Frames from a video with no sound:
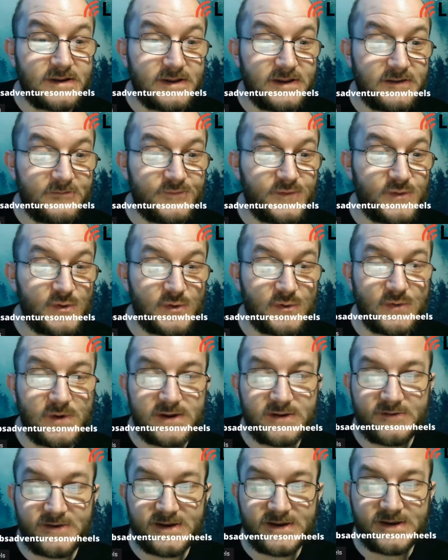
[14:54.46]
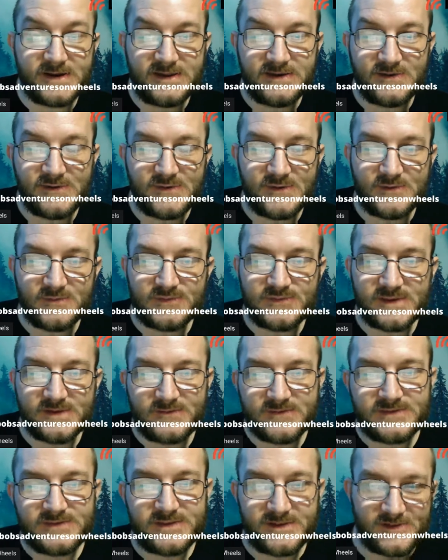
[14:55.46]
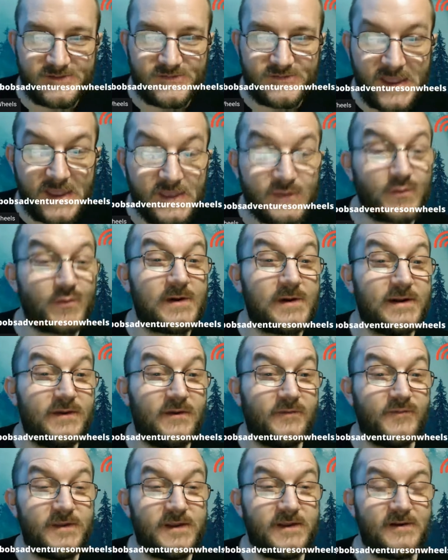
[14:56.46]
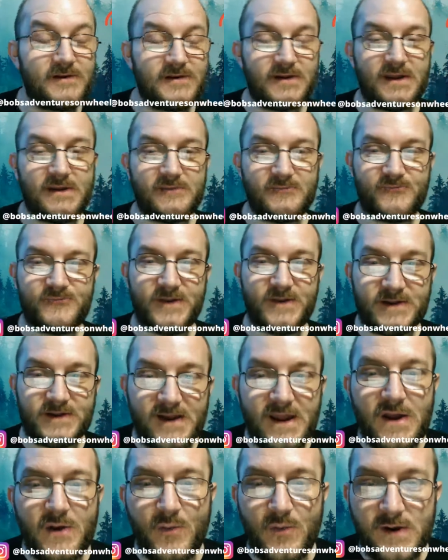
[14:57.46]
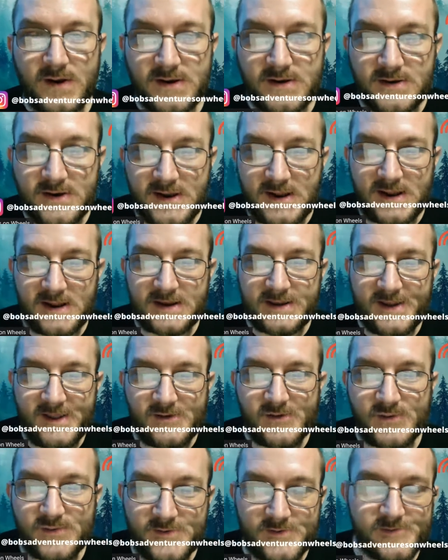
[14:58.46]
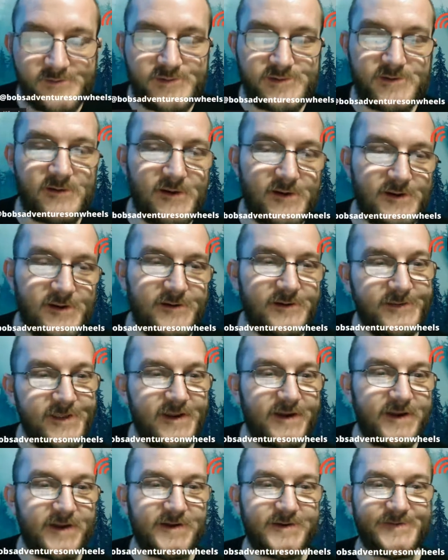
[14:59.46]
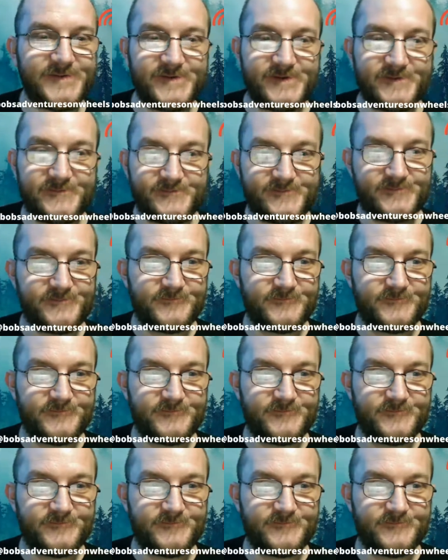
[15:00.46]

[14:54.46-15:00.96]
if you were wondering, Keto Homestead with Jess, that's where you figure out where you're at, how close you are, and all that kind of stuff